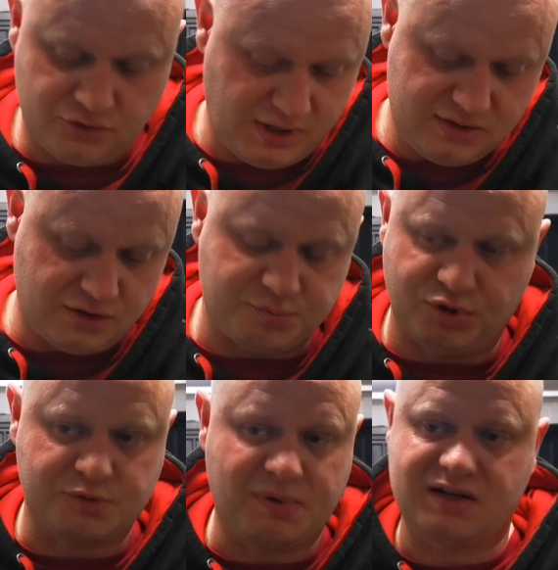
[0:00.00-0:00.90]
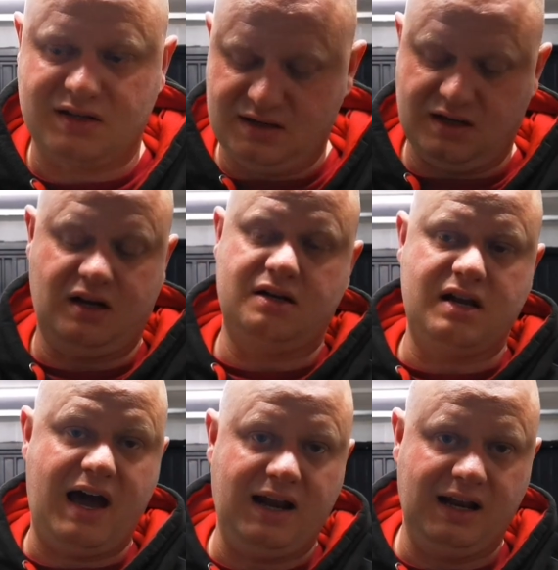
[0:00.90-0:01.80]
Trees just brush past these and
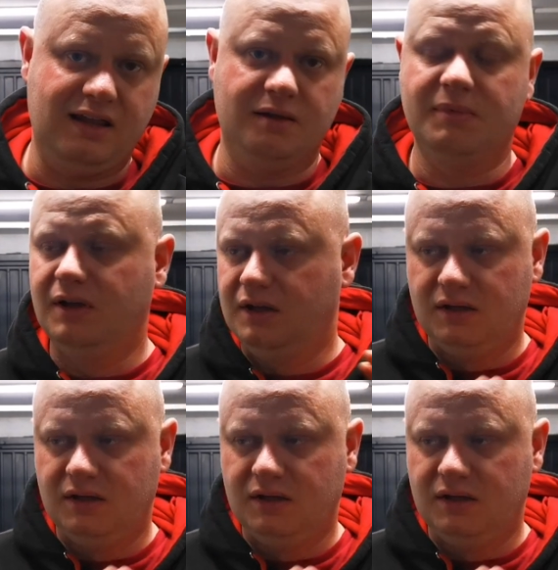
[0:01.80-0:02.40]
annihilate them.